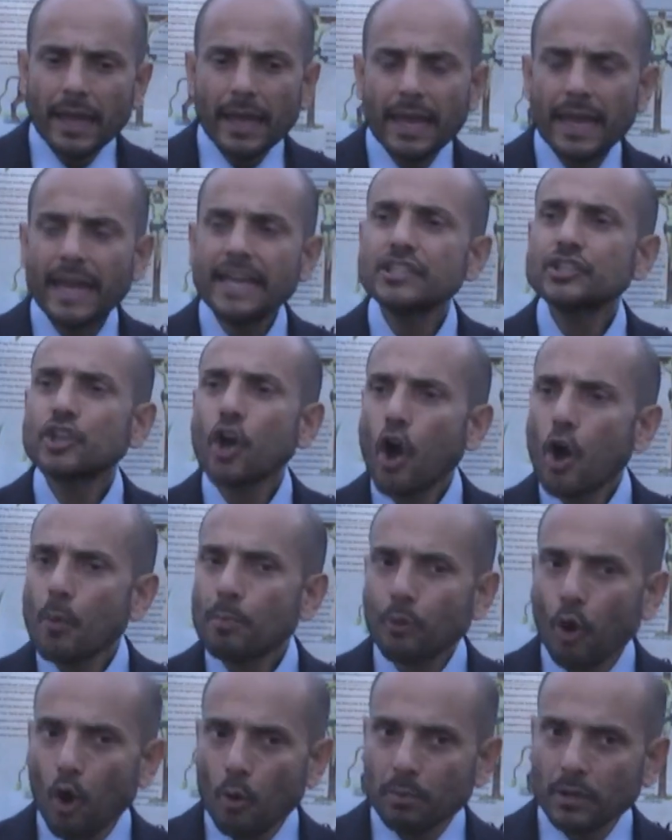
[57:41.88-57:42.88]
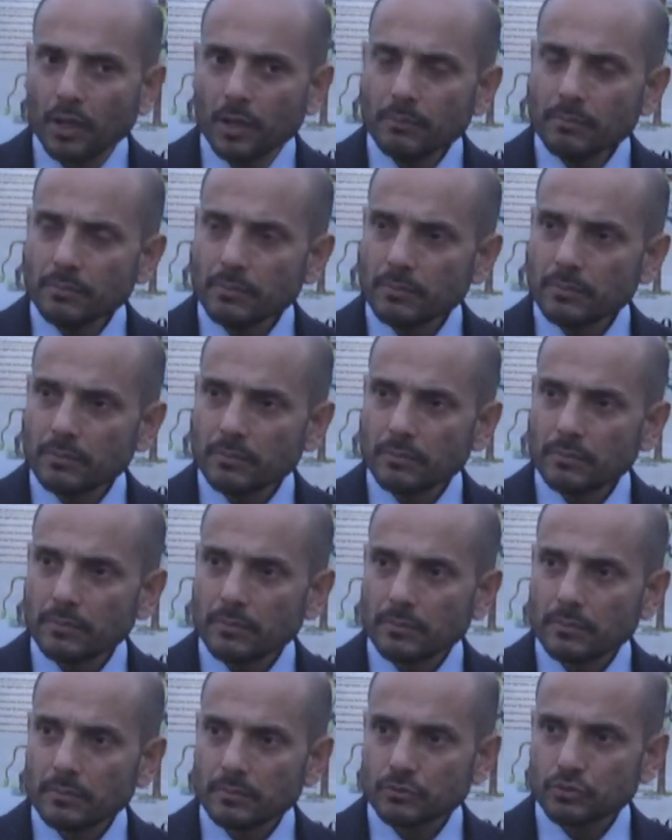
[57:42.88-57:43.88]
he's got a problem.
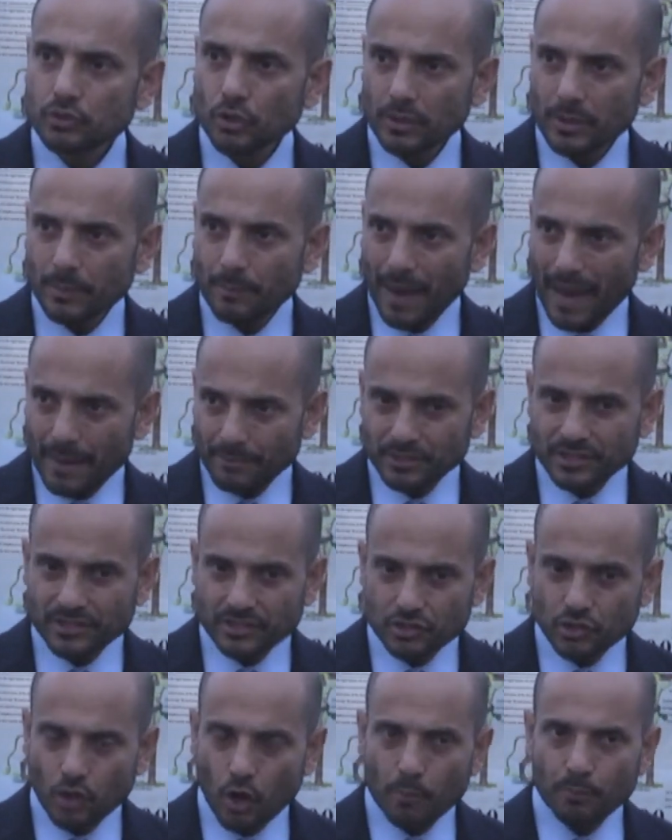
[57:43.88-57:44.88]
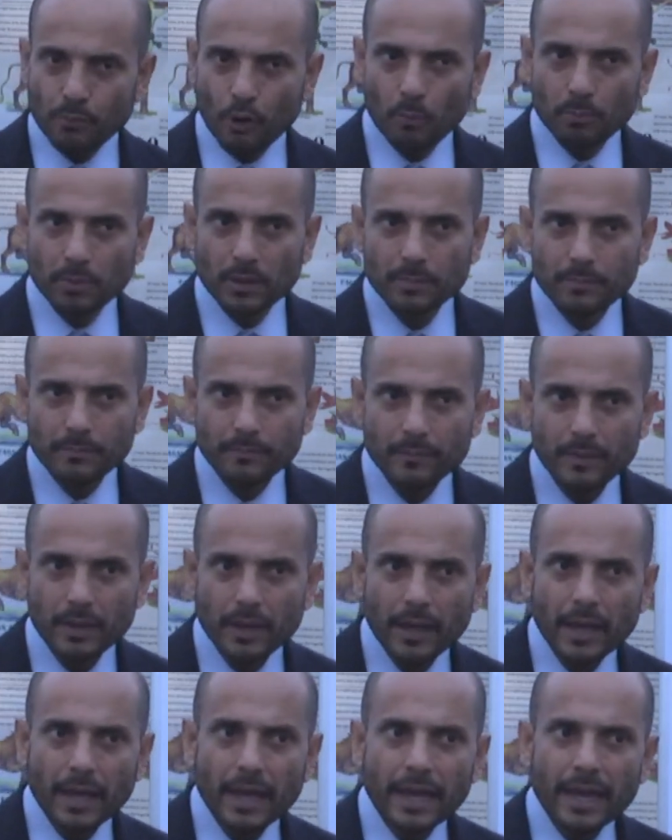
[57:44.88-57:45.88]
John the Baptist has got a problem.
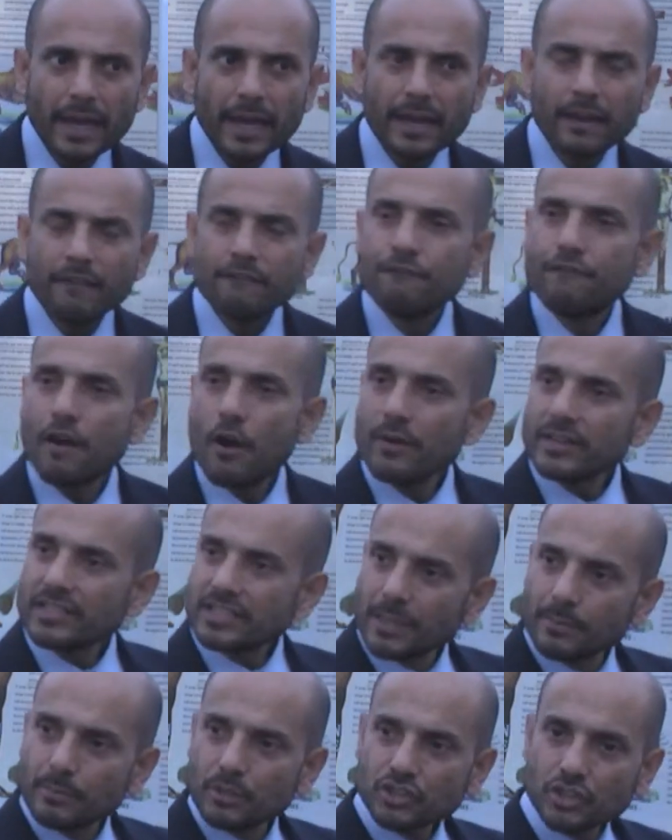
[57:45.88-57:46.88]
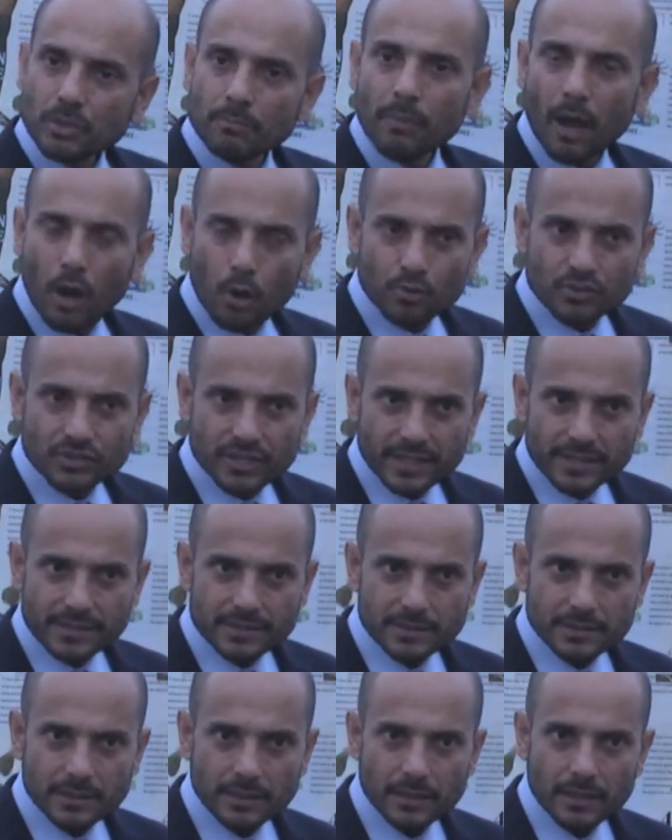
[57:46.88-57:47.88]
Very similar to
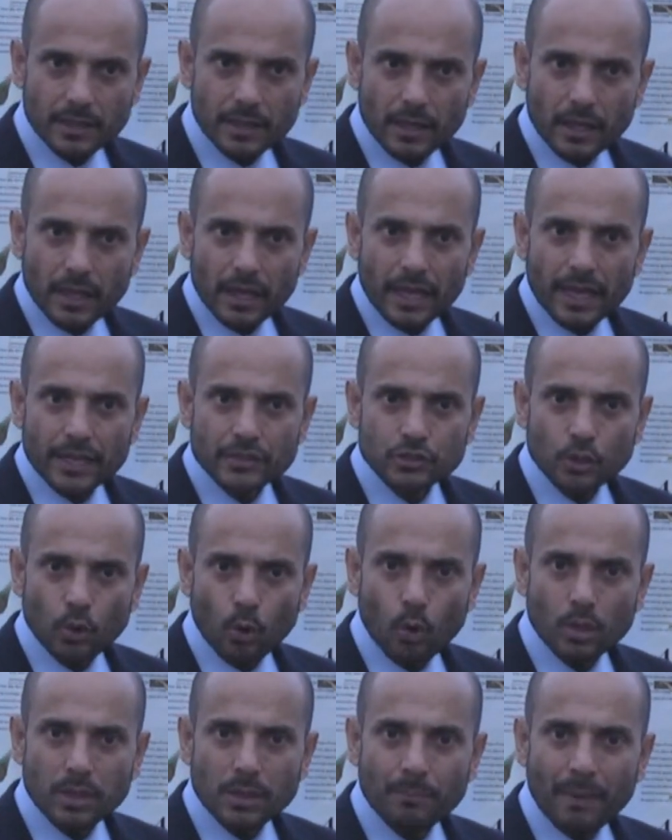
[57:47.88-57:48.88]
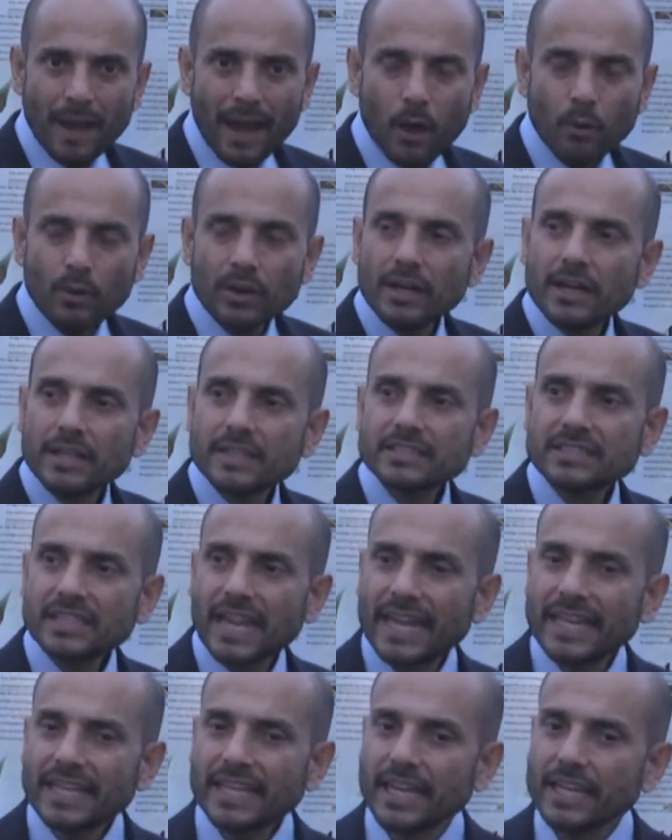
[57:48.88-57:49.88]
Moses. It's all about
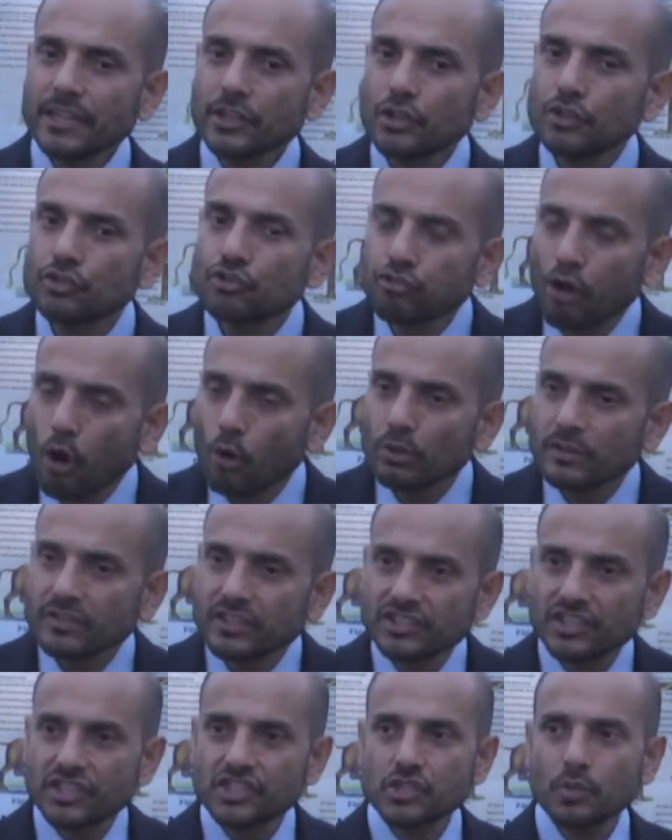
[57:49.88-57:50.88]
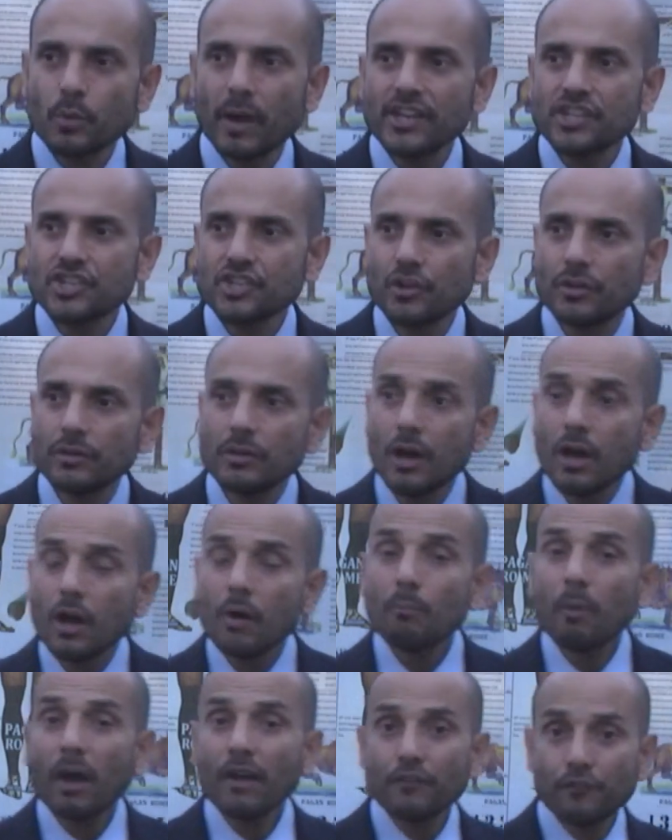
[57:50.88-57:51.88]
taking control of the situation
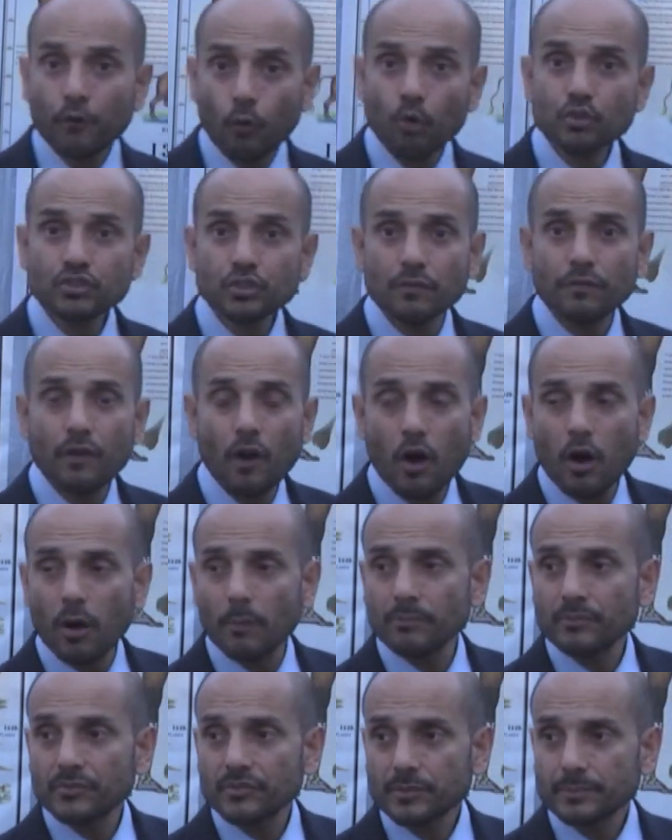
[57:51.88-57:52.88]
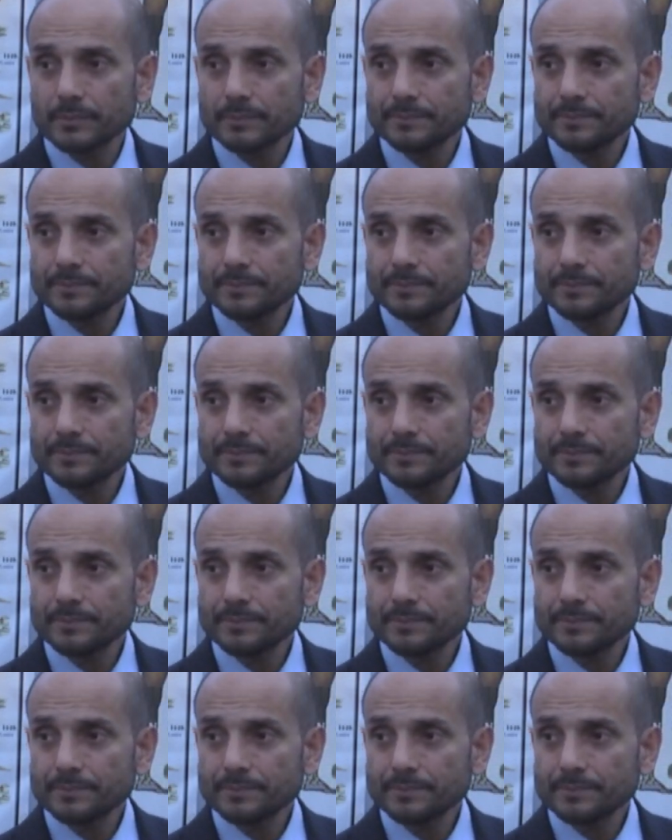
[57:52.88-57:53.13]
by force of arms.